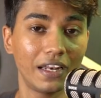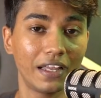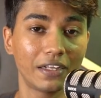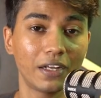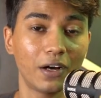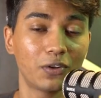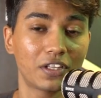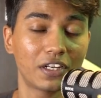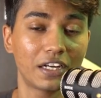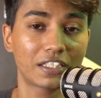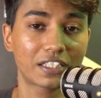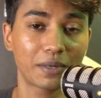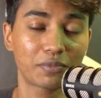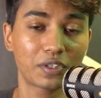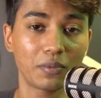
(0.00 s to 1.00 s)
the link down in the
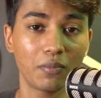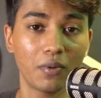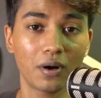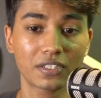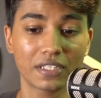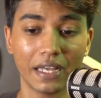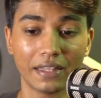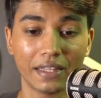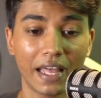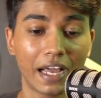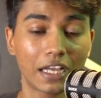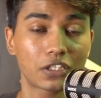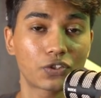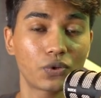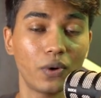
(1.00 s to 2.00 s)
description box. And
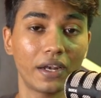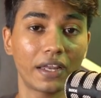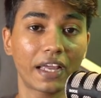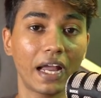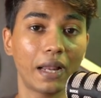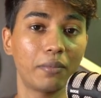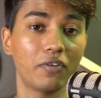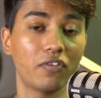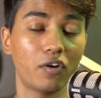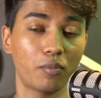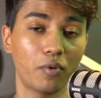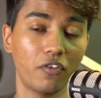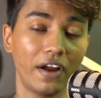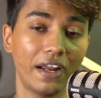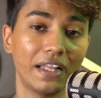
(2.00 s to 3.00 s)
thanks to Unacademy for
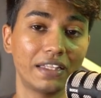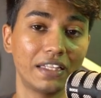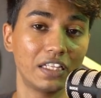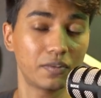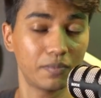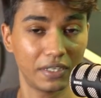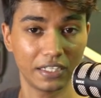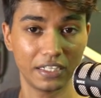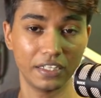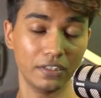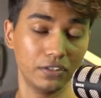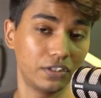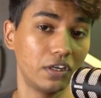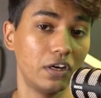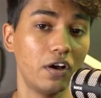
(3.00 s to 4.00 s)
providing these
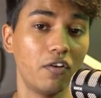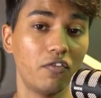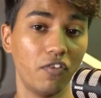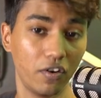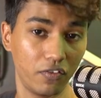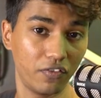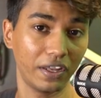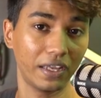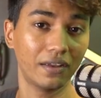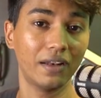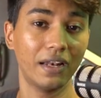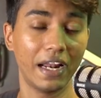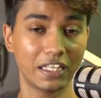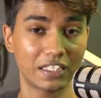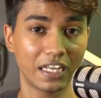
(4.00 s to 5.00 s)
materials for free.
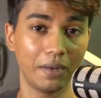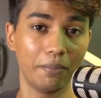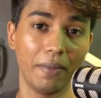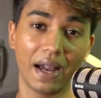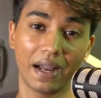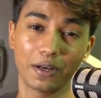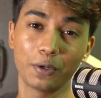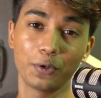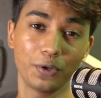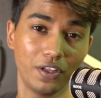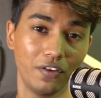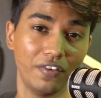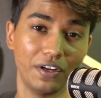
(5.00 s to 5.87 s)
Let us get back to the